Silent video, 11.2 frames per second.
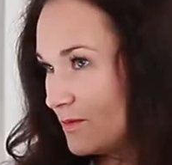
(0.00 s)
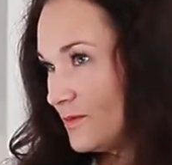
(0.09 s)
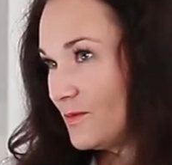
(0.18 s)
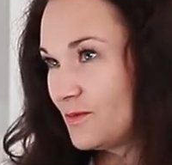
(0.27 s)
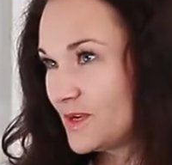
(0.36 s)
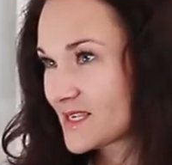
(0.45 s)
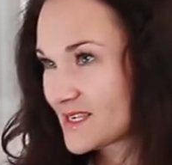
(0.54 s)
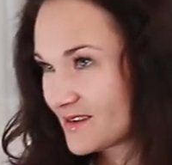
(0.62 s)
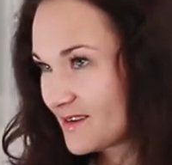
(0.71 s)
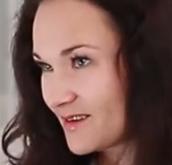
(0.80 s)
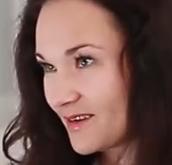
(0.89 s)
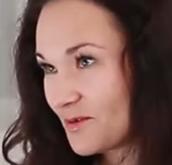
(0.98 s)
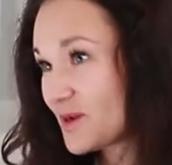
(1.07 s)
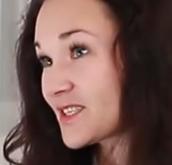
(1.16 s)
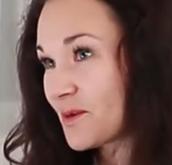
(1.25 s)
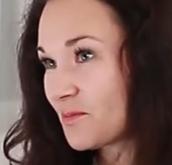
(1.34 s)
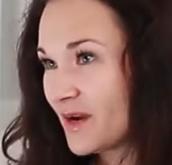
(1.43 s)
with
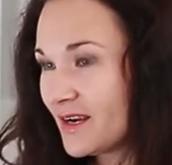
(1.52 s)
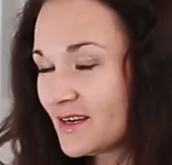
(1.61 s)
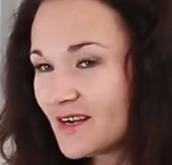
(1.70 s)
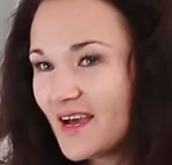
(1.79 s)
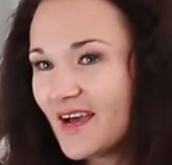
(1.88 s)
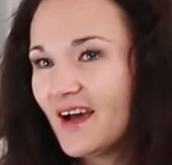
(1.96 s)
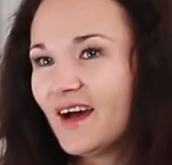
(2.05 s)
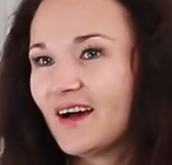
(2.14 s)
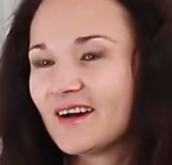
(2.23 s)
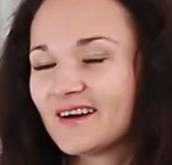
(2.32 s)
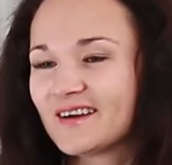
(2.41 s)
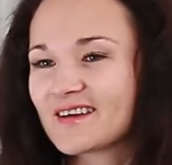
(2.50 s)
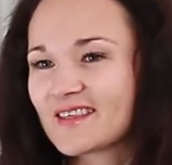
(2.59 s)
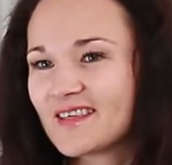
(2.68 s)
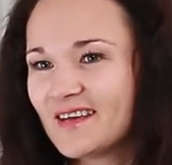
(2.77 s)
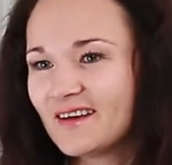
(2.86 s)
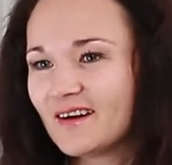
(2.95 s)
Western men,
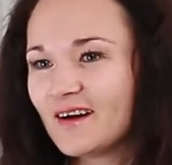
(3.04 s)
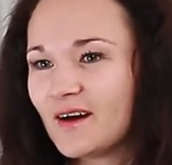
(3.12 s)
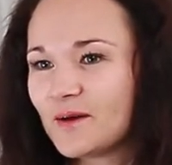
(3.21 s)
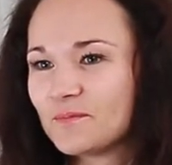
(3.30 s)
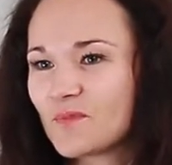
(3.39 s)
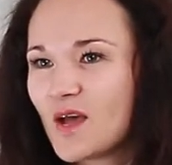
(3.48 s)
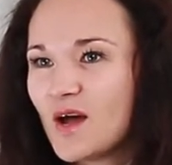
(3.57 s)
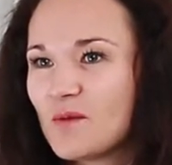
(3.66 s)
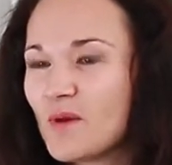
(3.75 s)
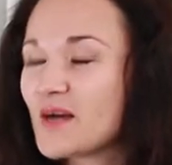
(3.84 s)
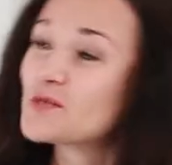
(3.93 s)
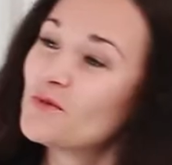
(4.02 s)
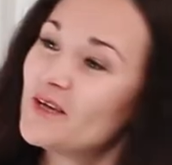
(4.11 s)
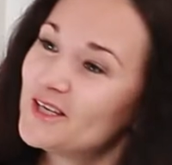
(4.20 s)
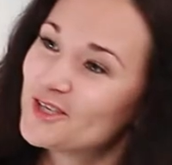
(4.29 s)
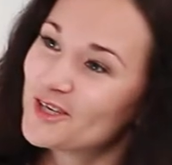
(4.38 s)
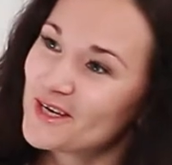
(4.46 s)
they are my
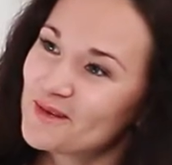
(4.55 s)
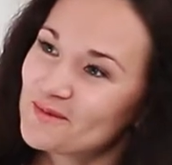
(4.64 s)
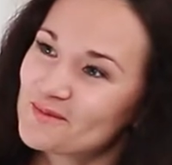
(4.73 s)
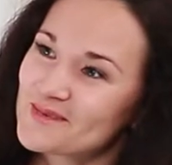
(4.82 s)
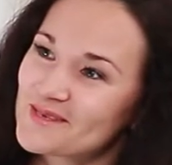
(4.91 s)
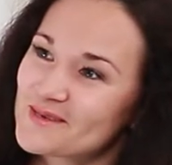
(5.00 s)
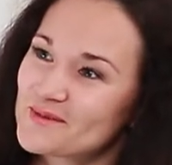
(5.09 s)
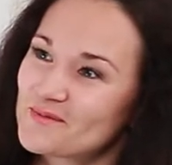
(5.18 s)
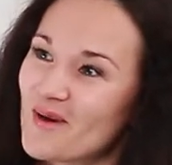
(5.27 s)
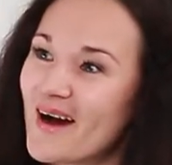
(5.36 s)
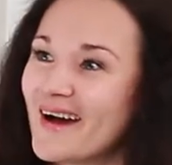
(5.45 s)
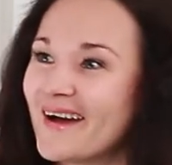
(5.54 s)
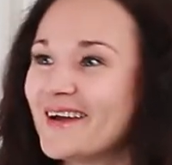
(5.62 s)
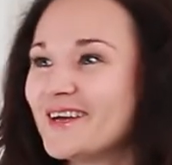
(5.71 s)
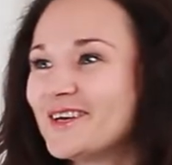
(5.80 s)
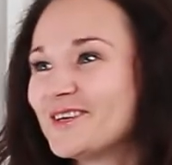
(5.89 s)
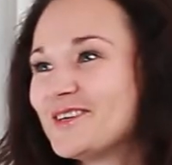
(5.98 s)
sweet dreams,
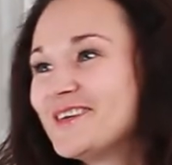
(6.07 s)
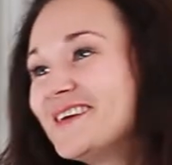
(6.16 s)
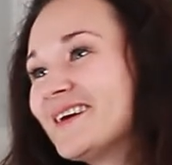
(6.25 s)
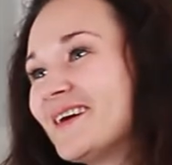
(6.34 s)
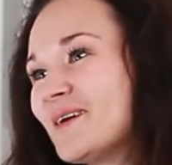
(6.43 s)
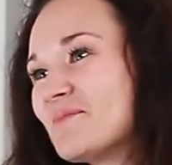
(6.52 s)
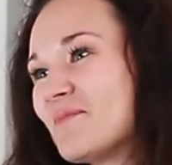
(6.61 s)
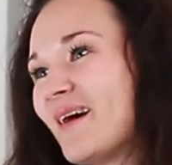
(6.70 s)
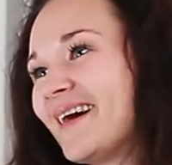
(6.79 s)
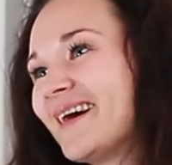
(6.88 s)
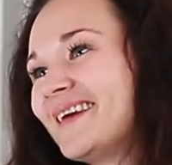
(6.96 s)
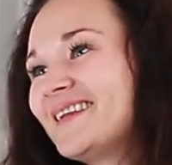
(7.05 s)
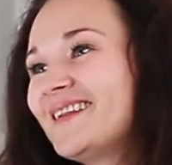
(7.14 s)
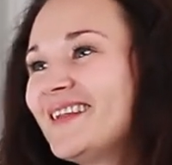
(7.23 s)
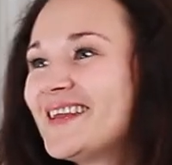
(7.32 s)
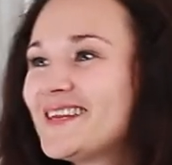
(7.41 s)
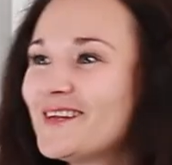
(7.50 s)
my dear, my
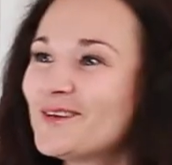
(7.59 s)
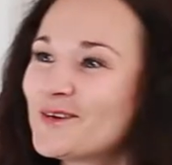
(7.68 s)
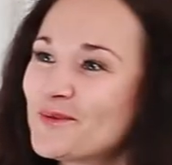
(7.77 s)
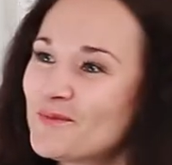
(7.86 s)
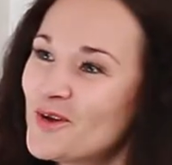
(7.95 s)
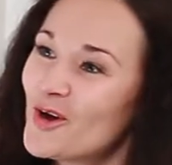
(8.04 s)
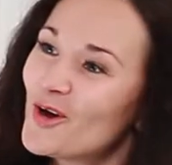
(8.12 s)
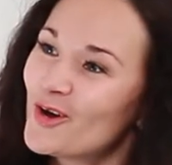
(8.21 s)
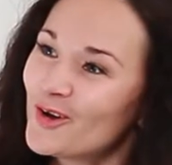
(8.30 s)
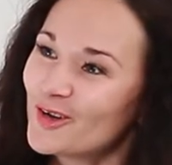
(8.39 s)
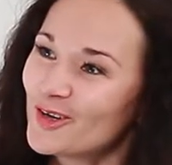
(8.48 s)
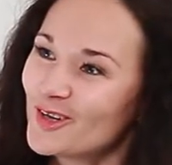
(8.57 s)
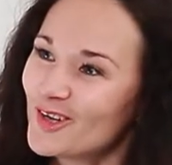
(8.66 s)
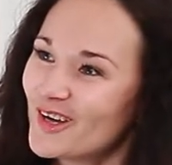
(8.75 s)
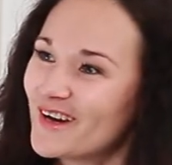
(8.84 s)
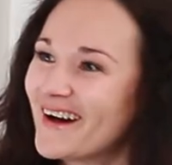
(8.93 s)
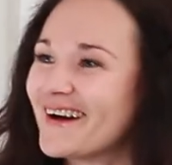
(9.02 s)
little
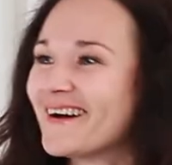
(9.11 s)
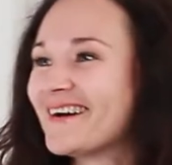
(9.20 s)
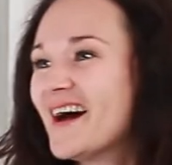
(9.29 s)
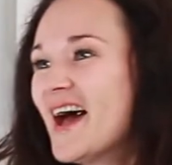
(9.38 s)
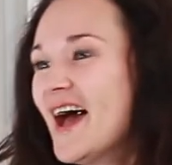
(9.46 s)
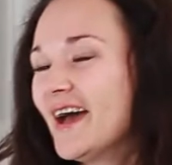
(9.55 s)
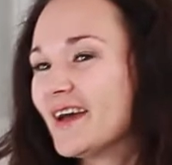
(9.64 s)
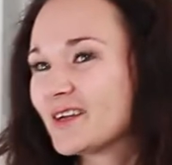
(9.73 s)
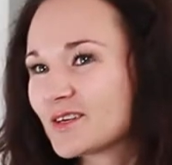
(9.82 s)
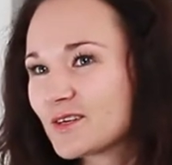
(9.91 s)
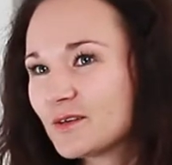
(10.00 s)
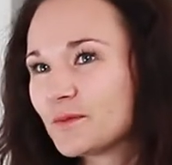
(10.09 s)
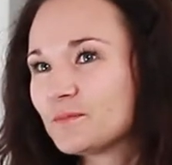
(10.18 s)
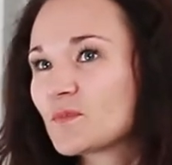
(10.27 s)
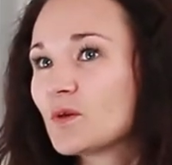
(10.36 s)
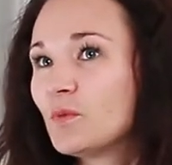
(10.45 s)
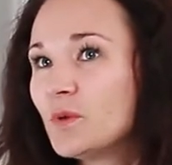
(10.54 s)
girl, and
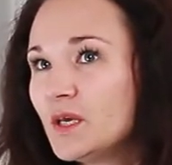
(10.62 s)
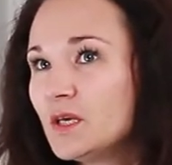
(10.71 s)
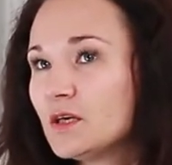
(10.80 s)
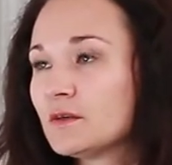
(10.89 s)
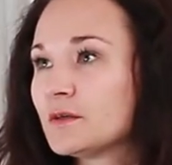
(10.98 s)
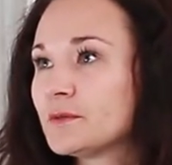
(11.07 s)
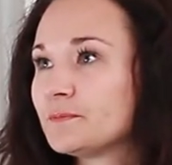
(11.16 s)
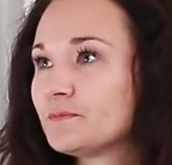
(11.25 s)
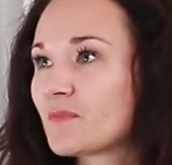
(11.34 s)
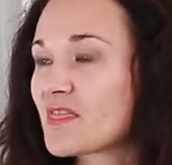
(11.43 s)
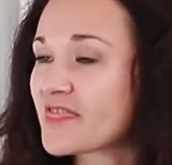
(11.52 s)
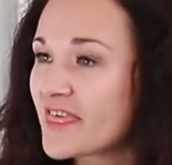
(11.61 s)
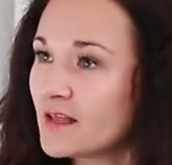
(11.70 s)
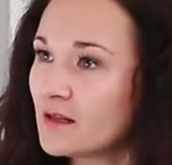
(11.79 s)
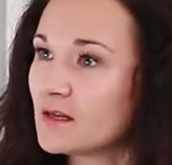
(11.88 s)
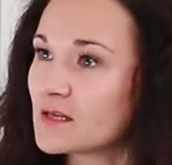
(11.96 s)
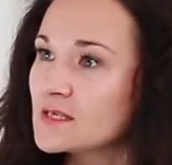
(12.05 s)
we
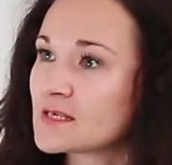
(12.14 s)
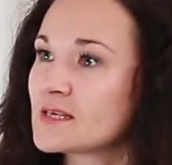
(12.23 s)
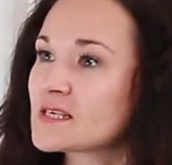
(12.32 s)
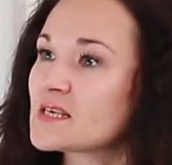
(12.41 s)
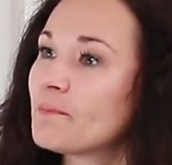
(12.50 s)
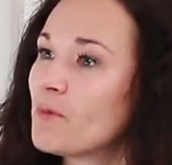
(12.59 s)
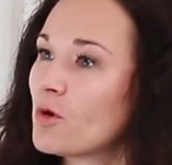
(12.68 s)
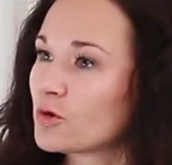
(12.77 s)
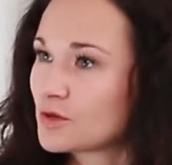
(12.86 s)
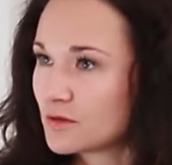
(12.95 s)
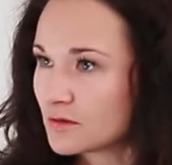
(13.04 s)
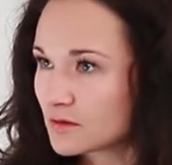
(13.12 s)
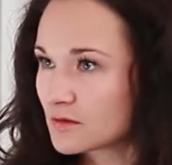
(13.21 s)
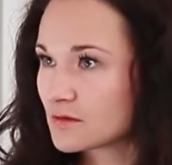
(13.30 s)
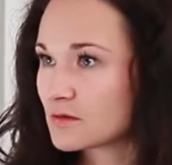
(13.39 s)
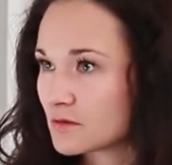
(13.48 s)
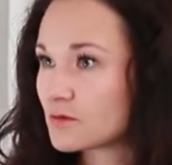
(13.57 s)
feeling this support.
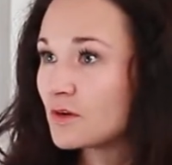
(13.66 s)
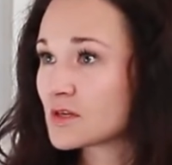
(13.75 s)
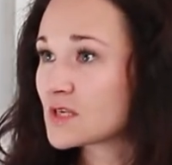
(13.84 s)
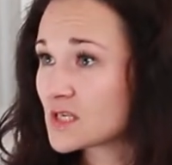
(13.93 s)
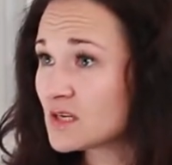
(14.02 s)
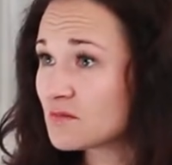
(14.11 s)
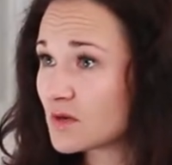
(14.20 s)
You understand?